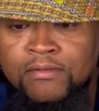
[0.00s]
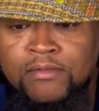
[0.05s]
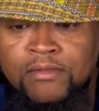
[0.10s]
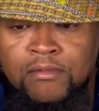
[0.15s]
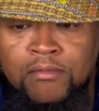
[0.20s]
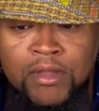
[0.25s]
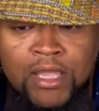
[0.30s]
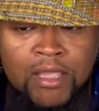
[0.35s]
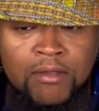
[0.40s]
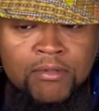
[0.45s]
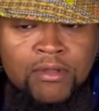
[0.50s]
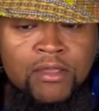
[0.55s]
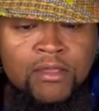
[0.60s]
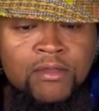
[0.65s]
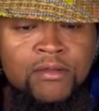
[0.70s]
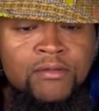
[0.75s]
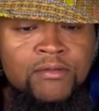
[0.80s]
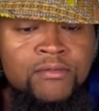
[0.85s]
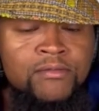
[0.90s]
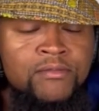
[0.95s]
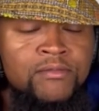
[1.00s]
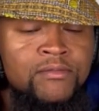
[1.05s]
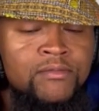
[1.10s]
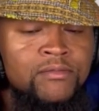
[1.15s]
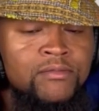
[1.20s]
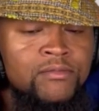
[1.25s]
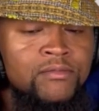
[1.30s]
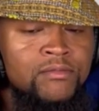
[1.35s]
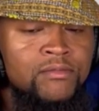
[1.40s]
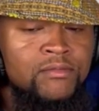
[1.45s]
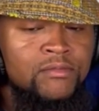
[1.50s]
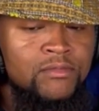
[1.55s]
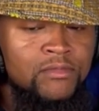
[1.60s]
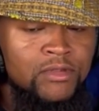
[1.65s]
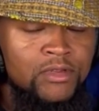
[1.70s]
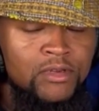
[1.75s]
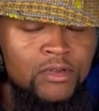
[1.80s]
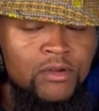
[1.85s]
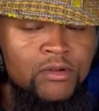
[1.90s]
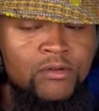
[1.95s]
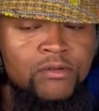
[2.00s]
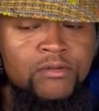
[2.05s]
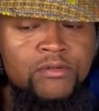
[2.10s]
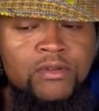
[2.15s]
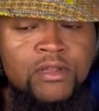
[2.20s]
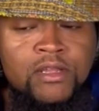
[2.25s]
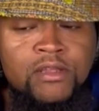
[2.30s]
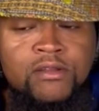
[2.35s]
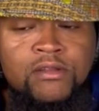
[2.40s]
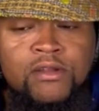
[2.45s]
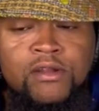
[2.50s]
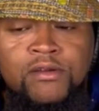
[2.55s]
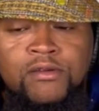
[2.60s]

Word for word: baby, you know, there you go.